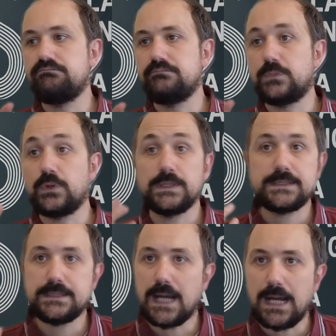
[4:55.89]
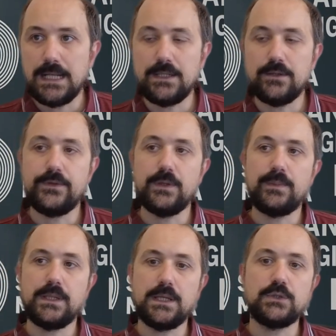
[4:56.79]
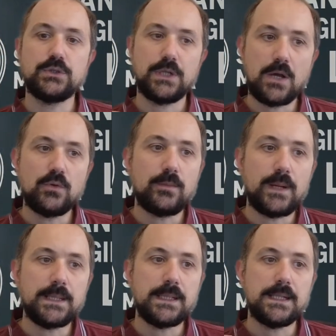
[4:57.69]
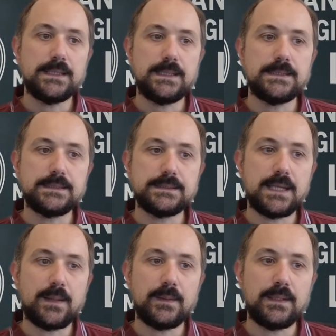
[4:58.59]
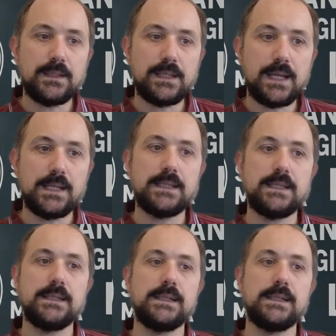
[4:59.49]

restyling of the application, automatically this is something that